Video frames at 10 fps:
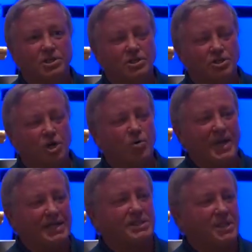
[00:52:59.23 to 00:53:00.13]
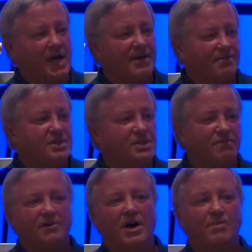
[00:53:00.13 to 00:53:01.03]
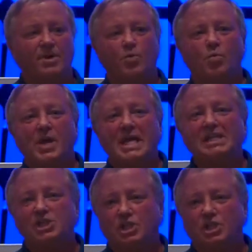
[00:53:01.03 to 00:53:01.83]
So inside of this environment, we, ch